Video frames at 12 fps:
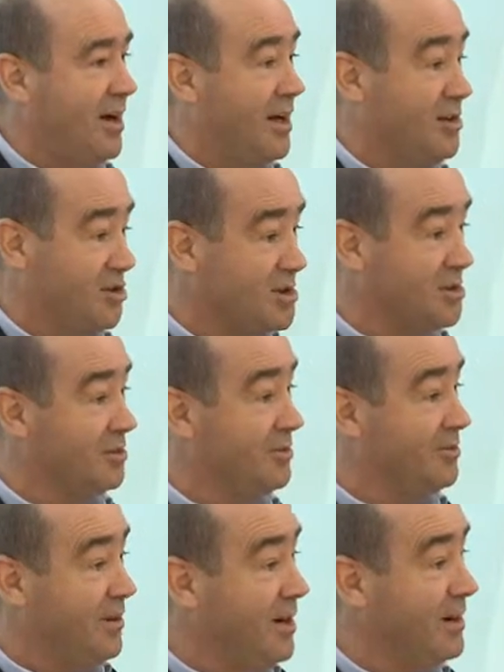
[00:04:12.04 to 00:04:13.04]
a digital
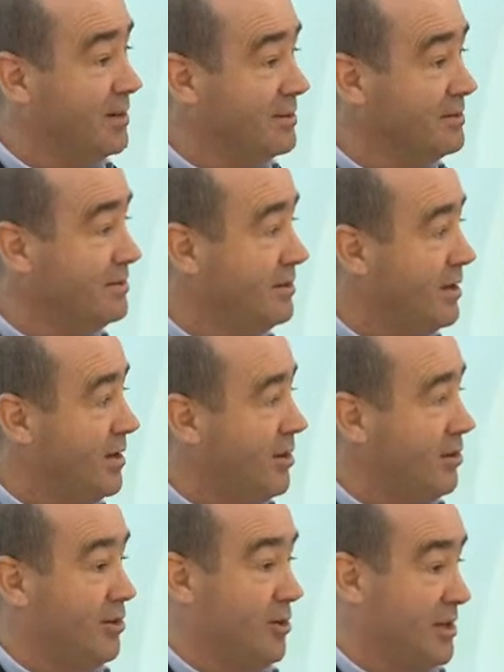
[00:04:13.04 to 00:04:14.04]
file
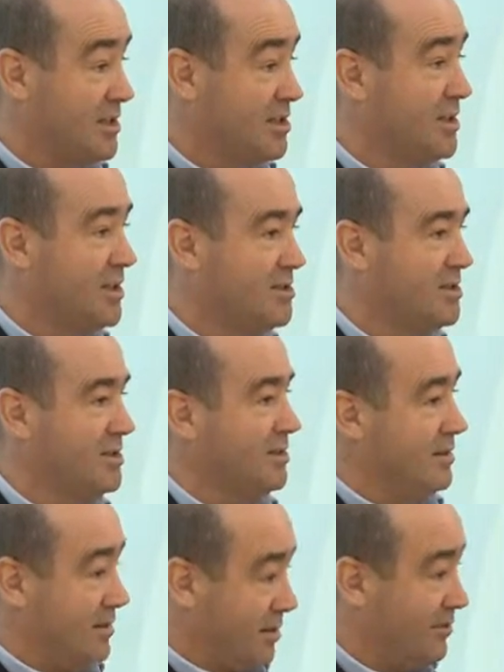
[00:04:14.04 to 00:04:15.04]
than it is
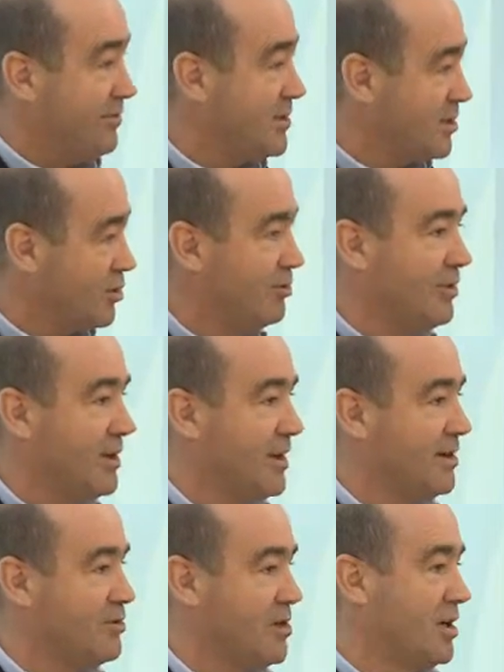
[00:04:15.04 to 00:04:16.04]
a physical
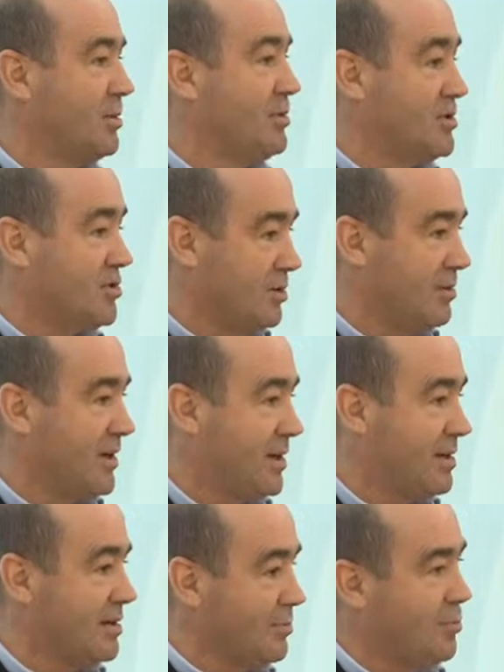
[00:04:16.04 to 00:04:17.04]
videotape and
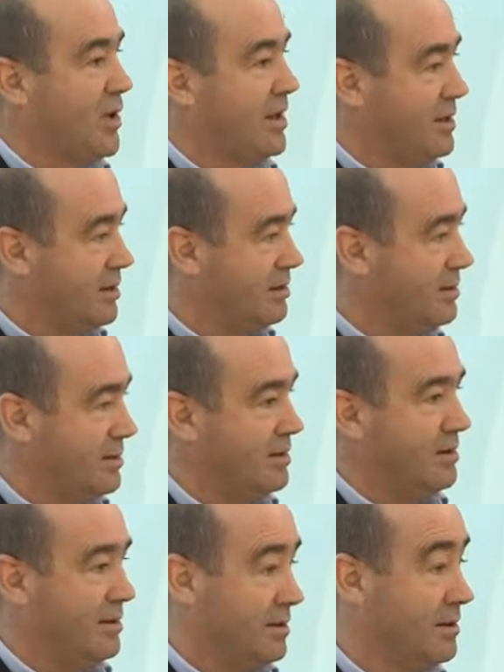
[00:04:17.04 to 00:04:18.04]
duplicate it back in
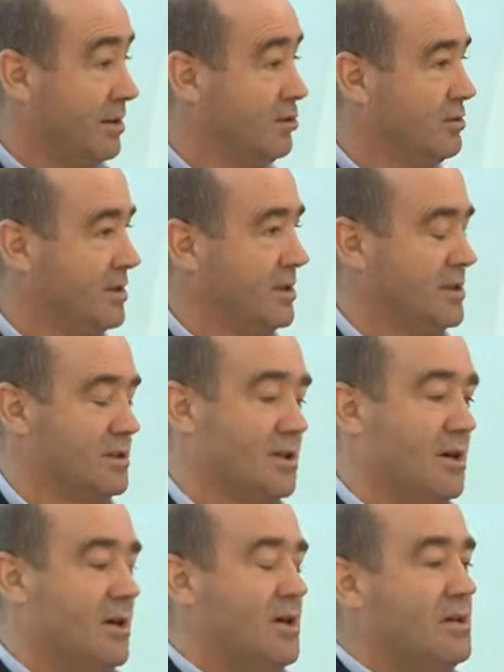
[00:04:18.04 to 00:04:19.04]
the older days.
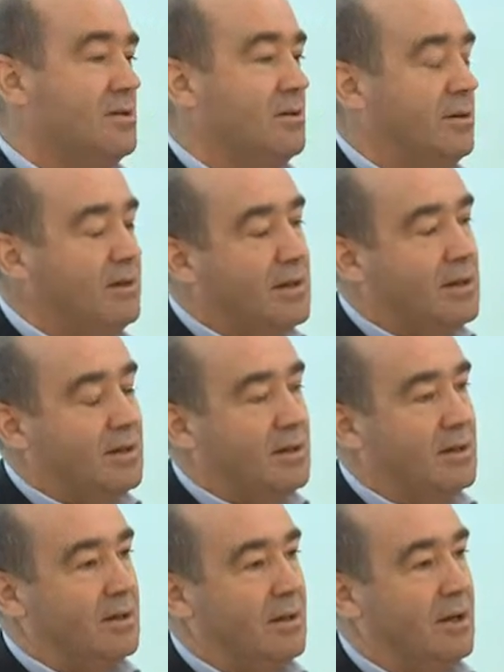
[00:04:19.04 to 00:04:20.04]
So I
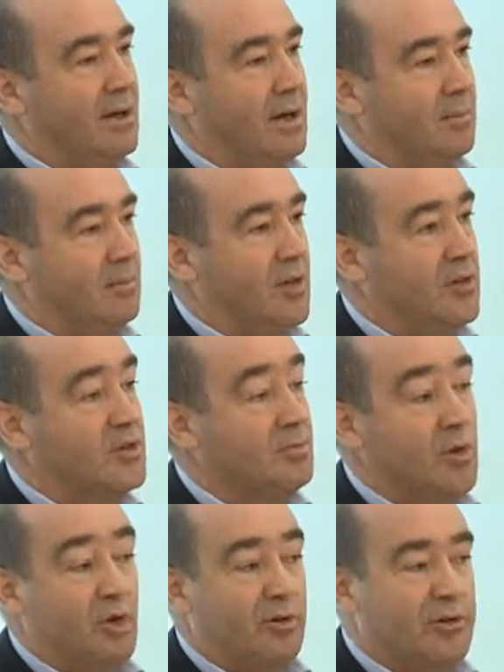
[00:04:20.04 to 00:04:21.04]
think there's
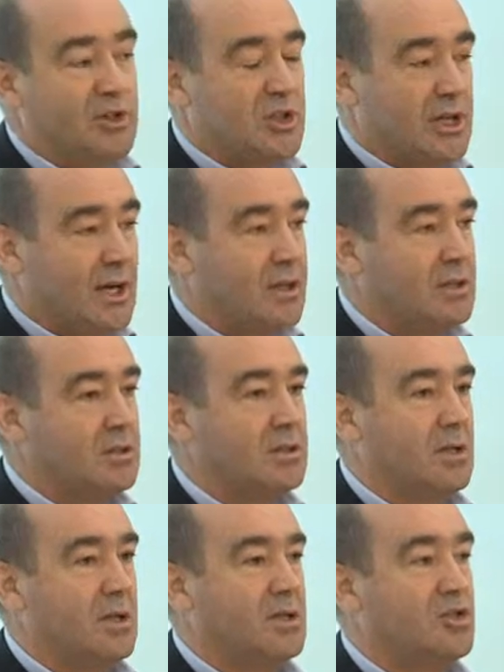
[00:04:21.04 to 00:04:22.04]
more of a
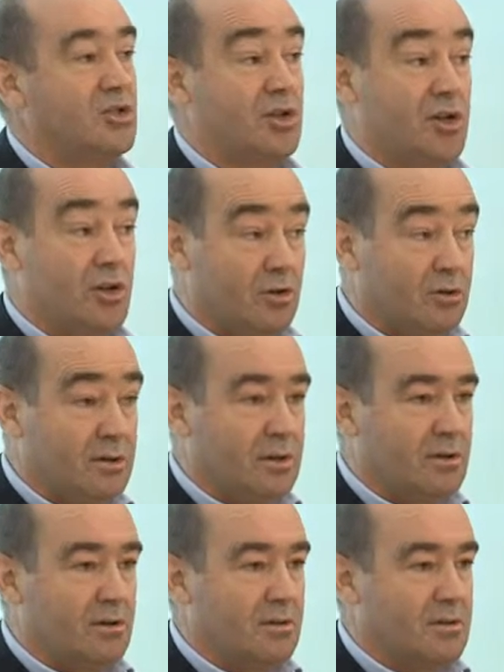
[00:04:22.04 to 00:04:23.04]
challenge in securing
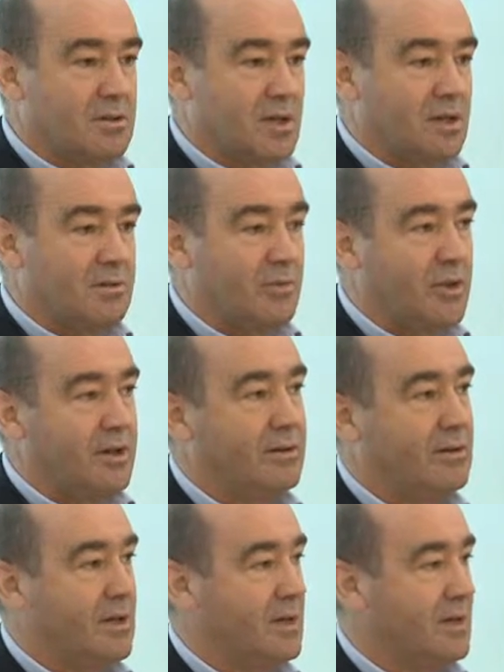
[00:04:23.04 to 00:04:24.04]
the content, but I
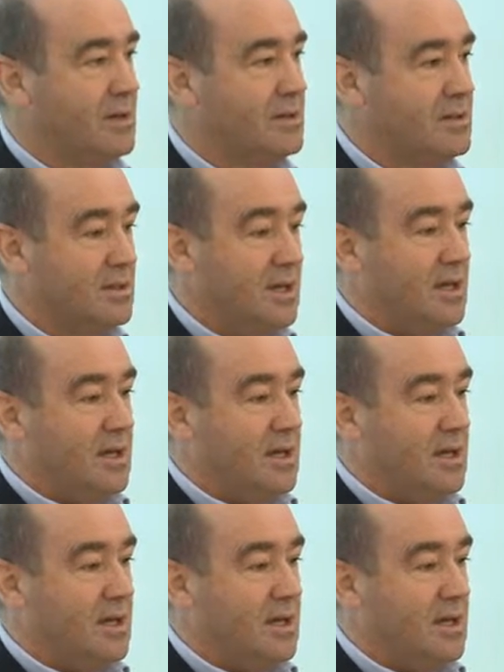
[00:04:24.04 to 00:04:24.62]
think it's,